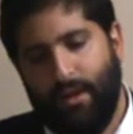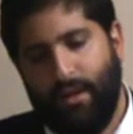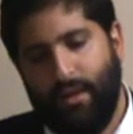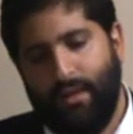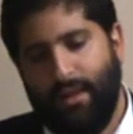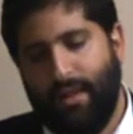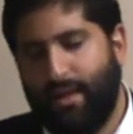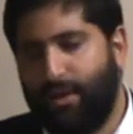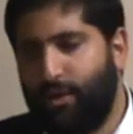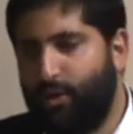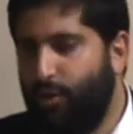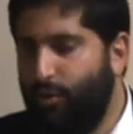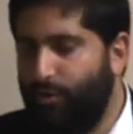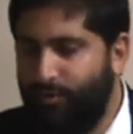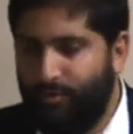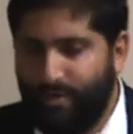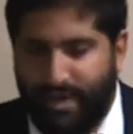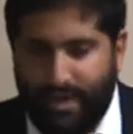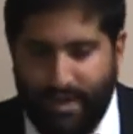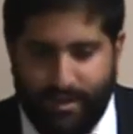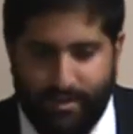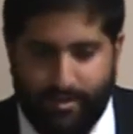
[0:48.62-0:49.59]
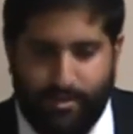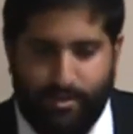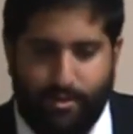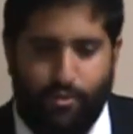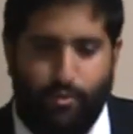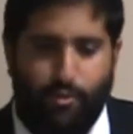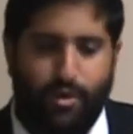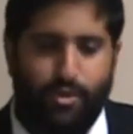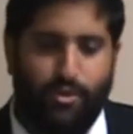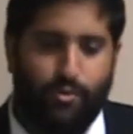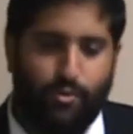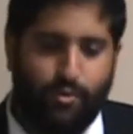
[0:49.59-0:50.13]
Lekovet, to the
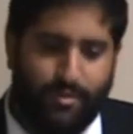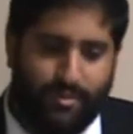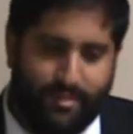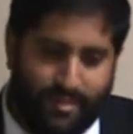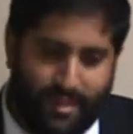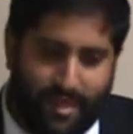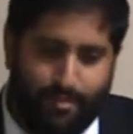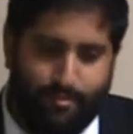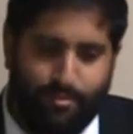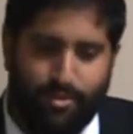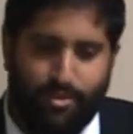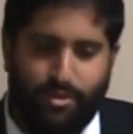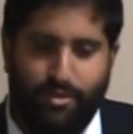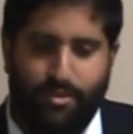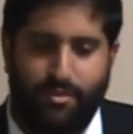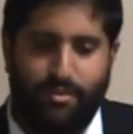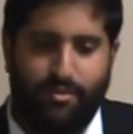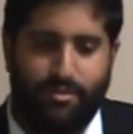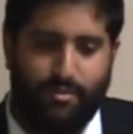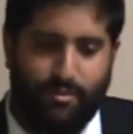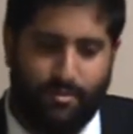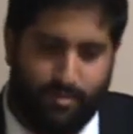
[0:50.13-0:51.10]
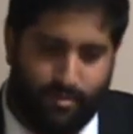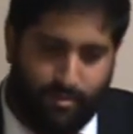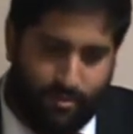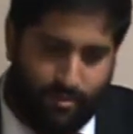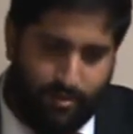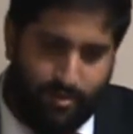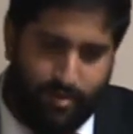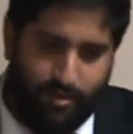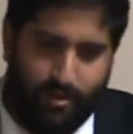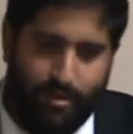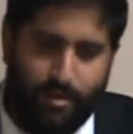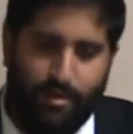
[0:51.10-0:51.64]
one who establishes
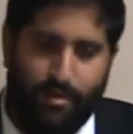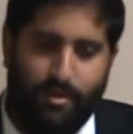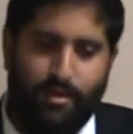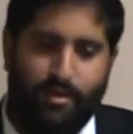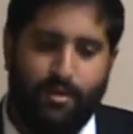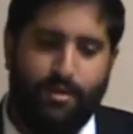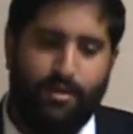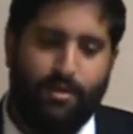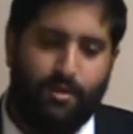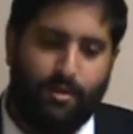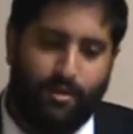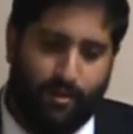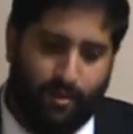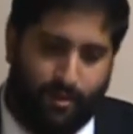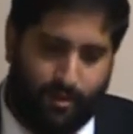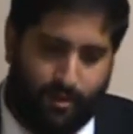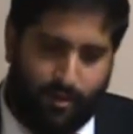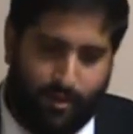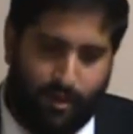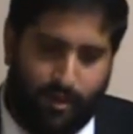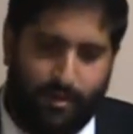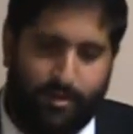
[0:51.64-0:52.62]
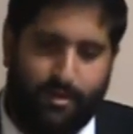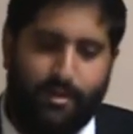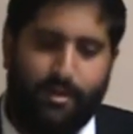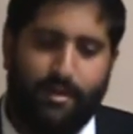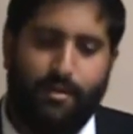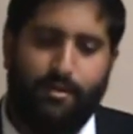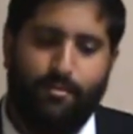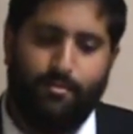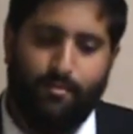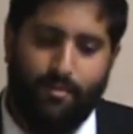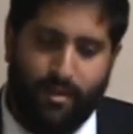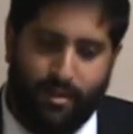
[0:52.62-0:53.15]

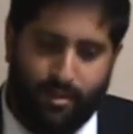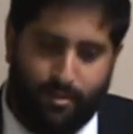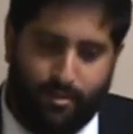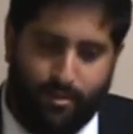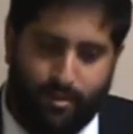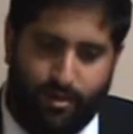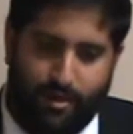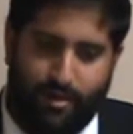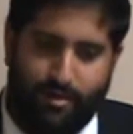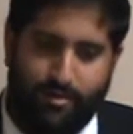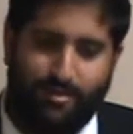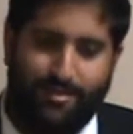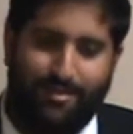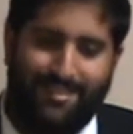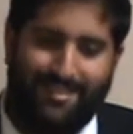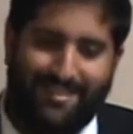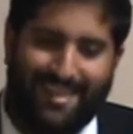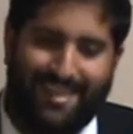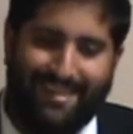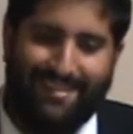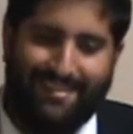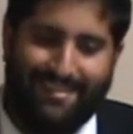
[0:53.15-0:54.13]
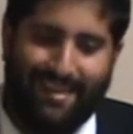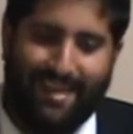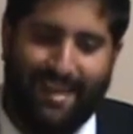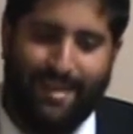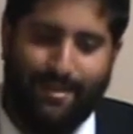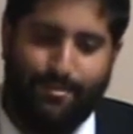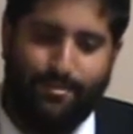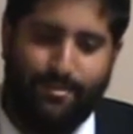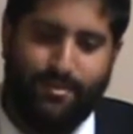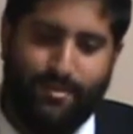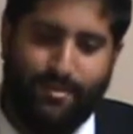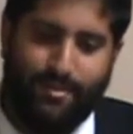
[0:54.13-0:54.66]
itim letorah, set
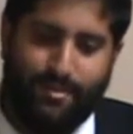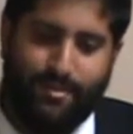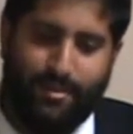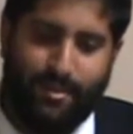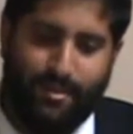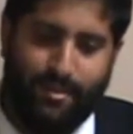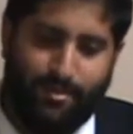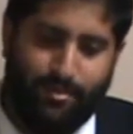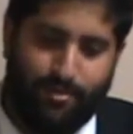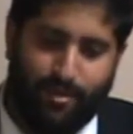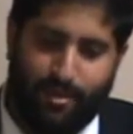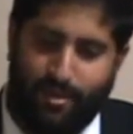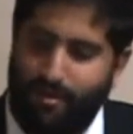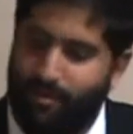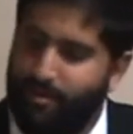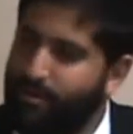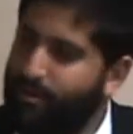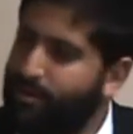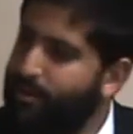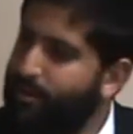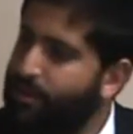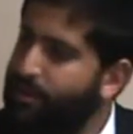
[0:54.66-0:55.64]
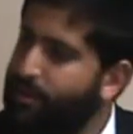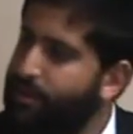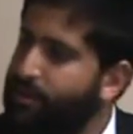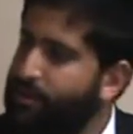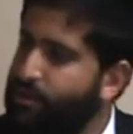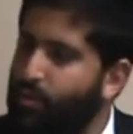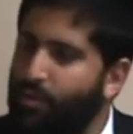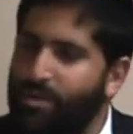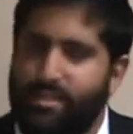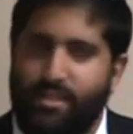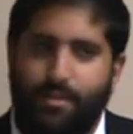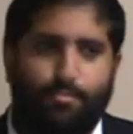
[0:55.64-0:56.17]
times to study Torah.
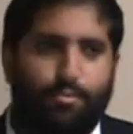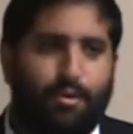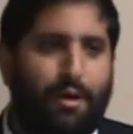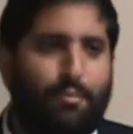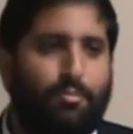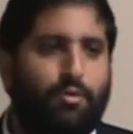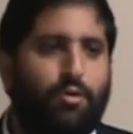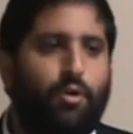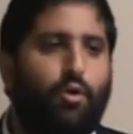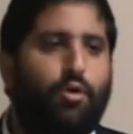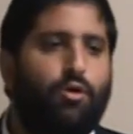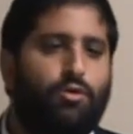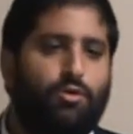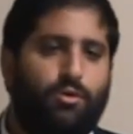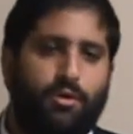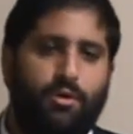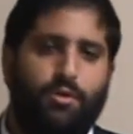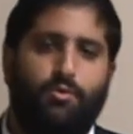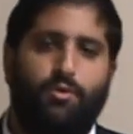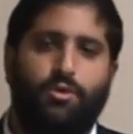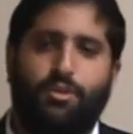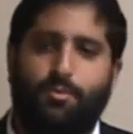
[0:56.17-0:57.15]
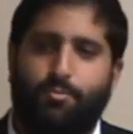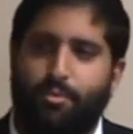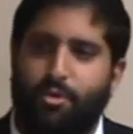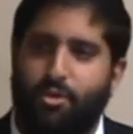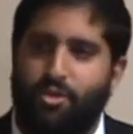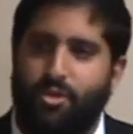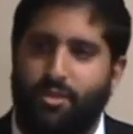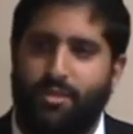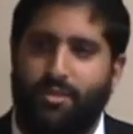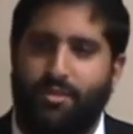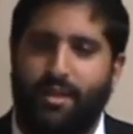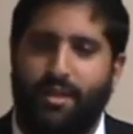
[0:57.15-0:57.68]
So what's the proper order in which a
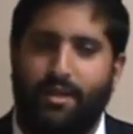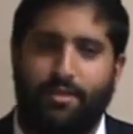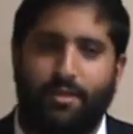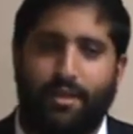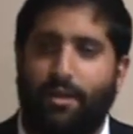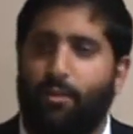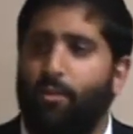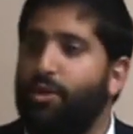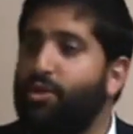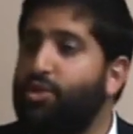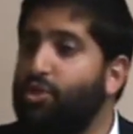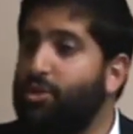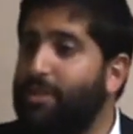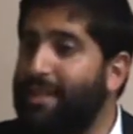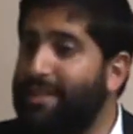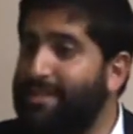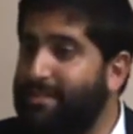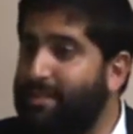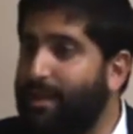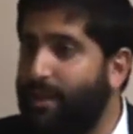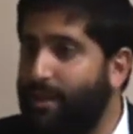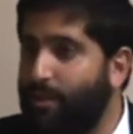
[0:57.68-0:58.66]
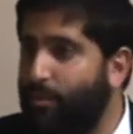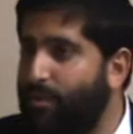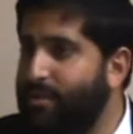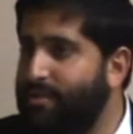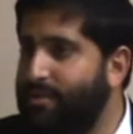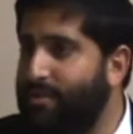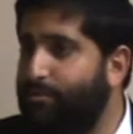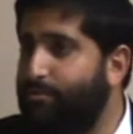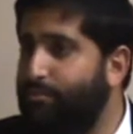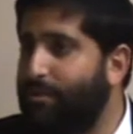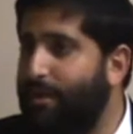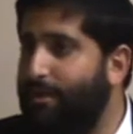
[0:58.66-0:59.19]
person should study Torah? What should they study? What's
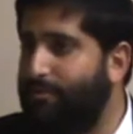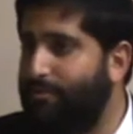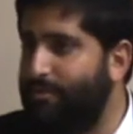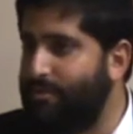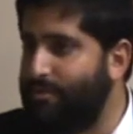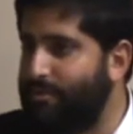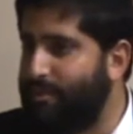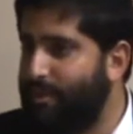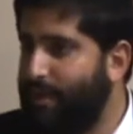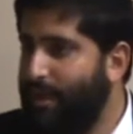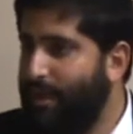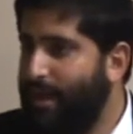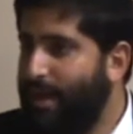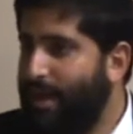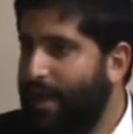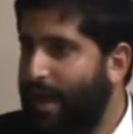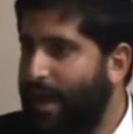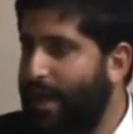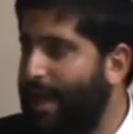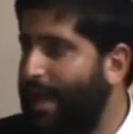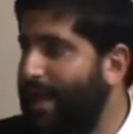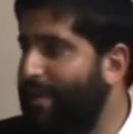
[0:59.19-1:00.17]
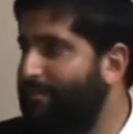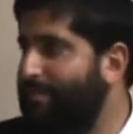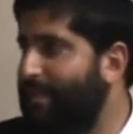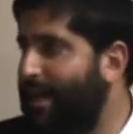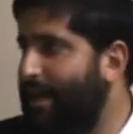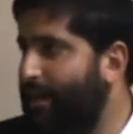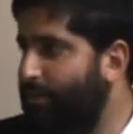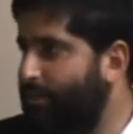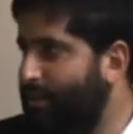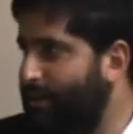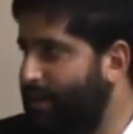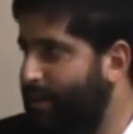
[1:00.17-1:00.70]
the preference? I have an
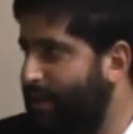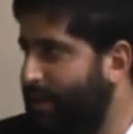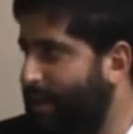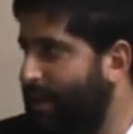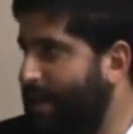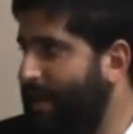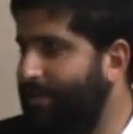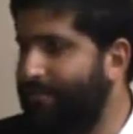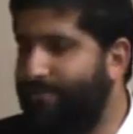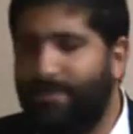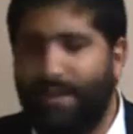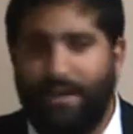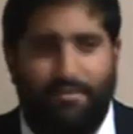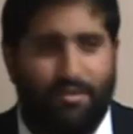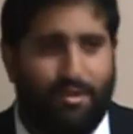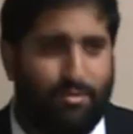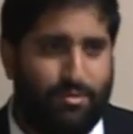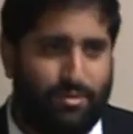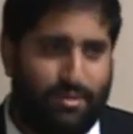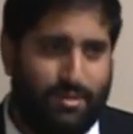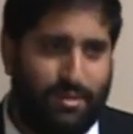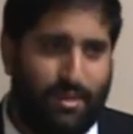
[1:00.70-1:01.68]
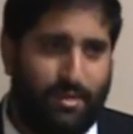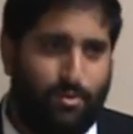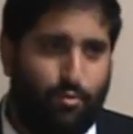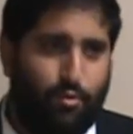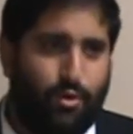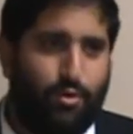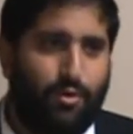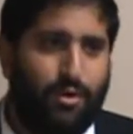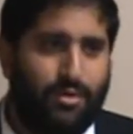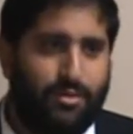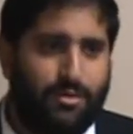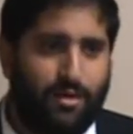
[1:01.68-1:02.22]
hour a day. I have five hours a day.
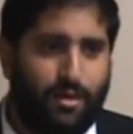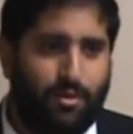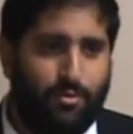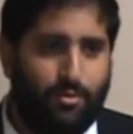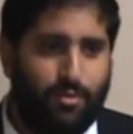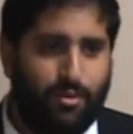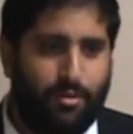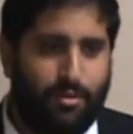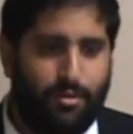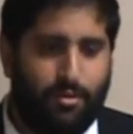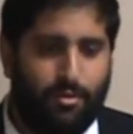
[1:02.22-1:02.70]
What do I start with?